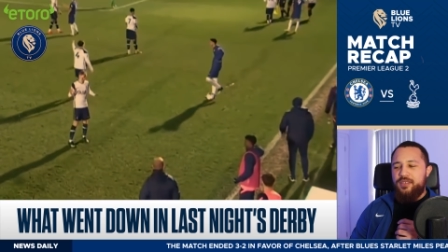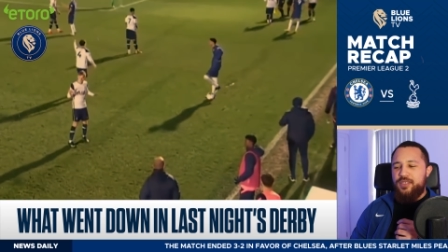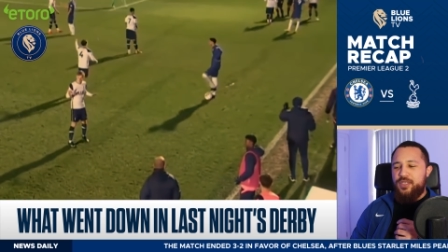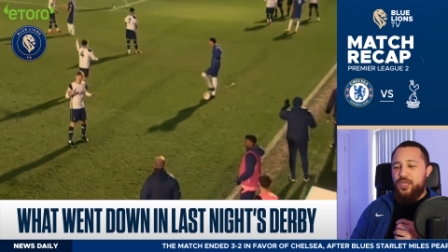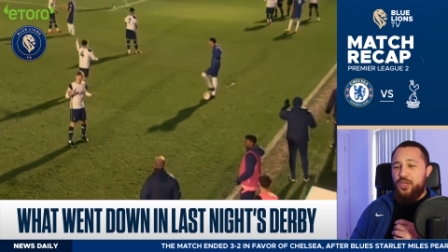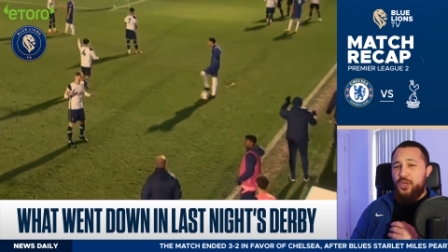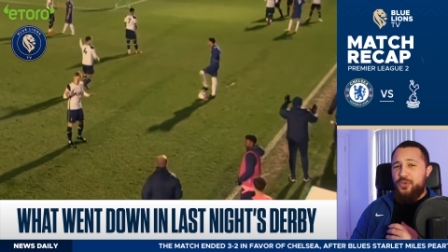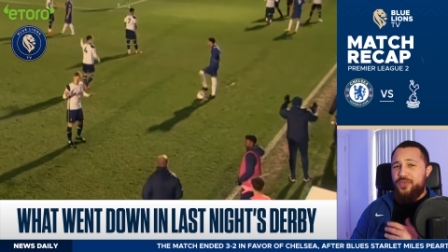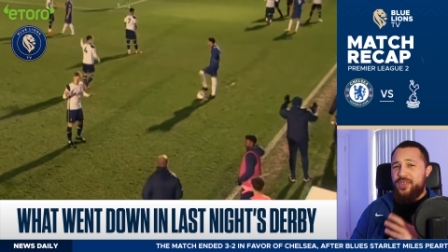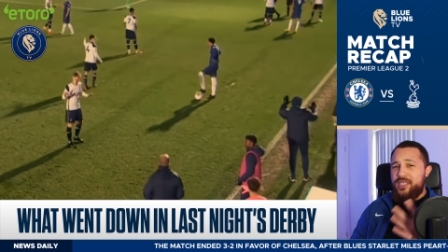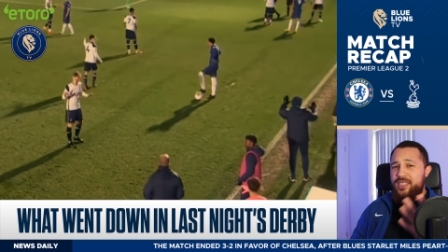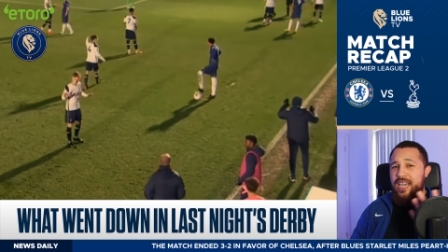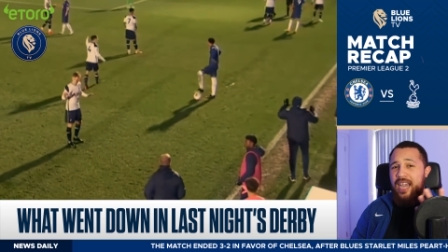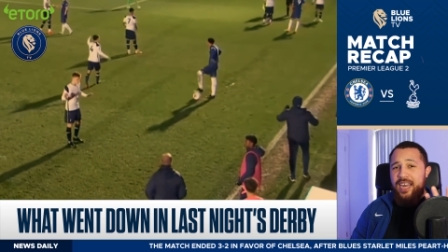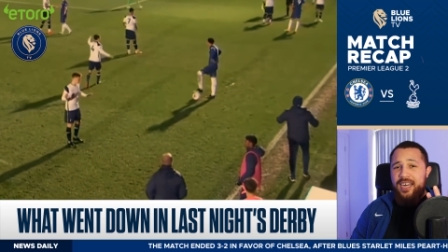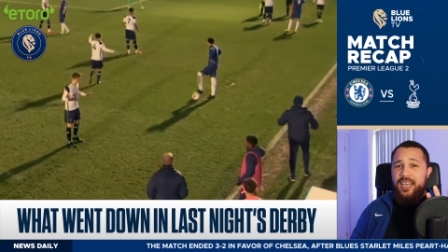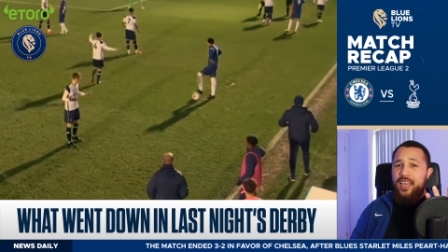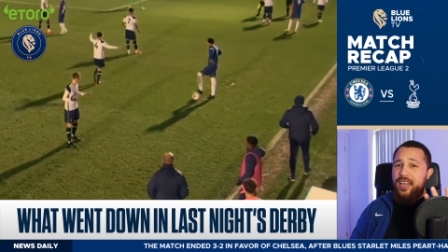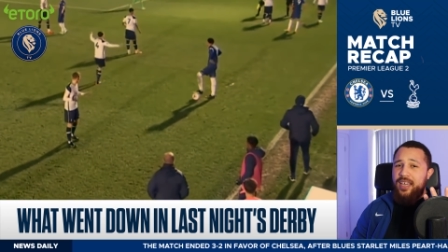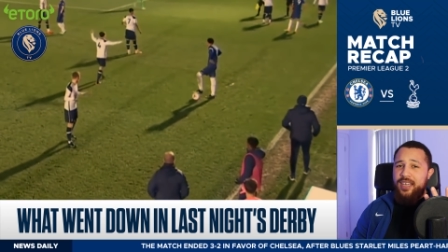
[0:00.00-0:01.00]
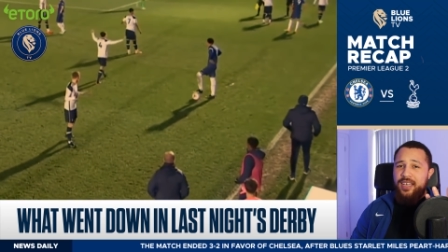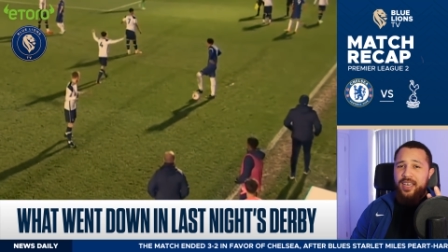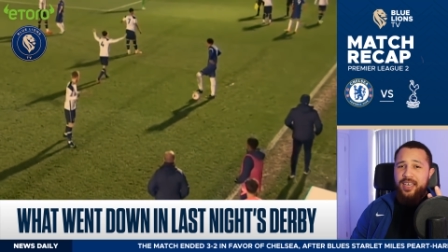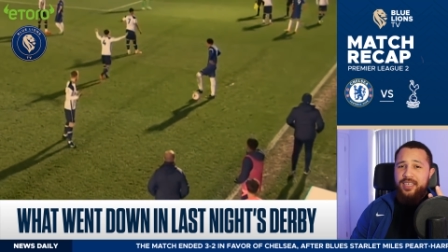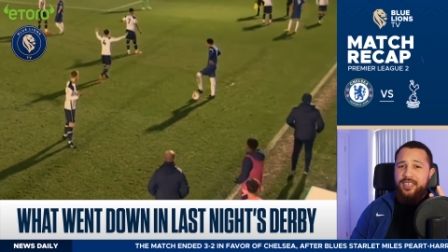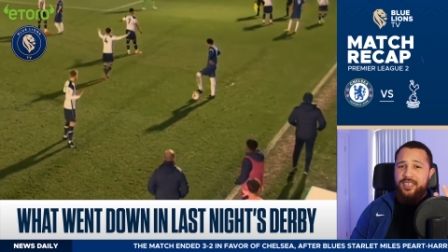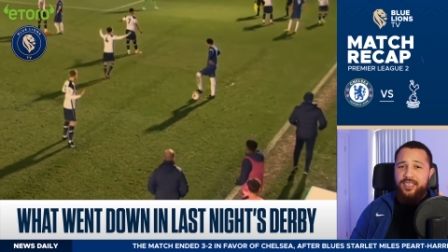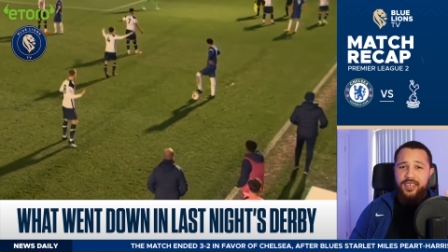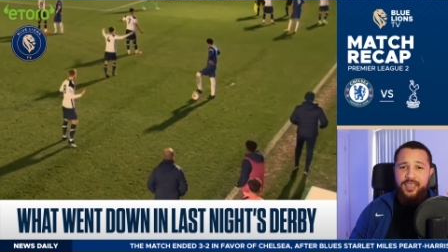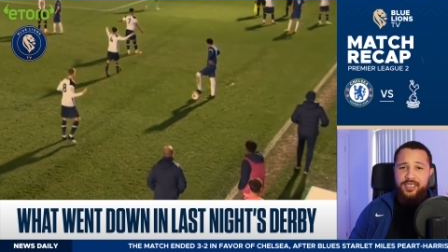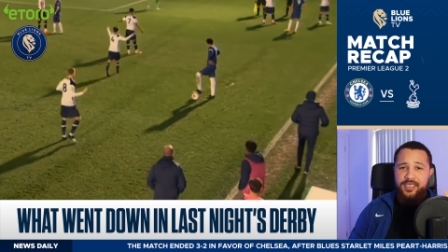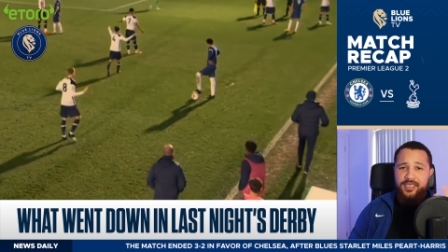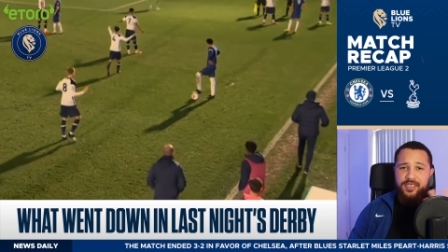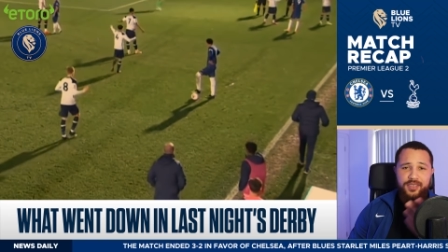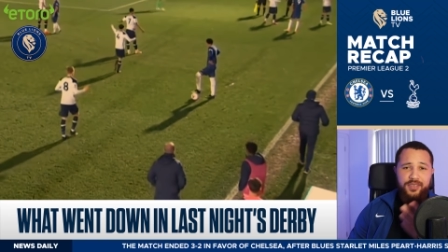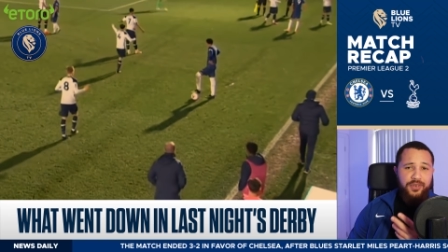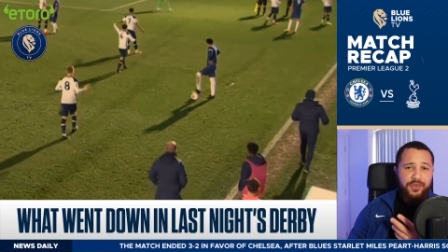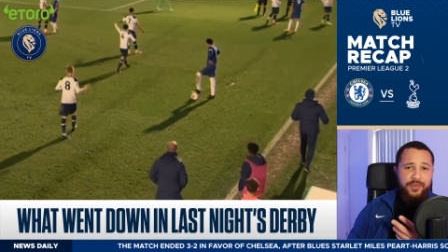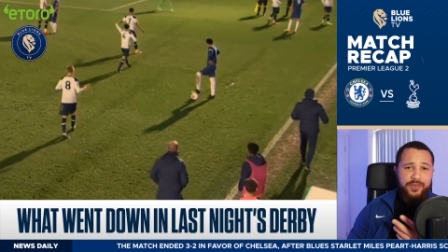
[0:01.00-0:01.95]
Do you retaliate and just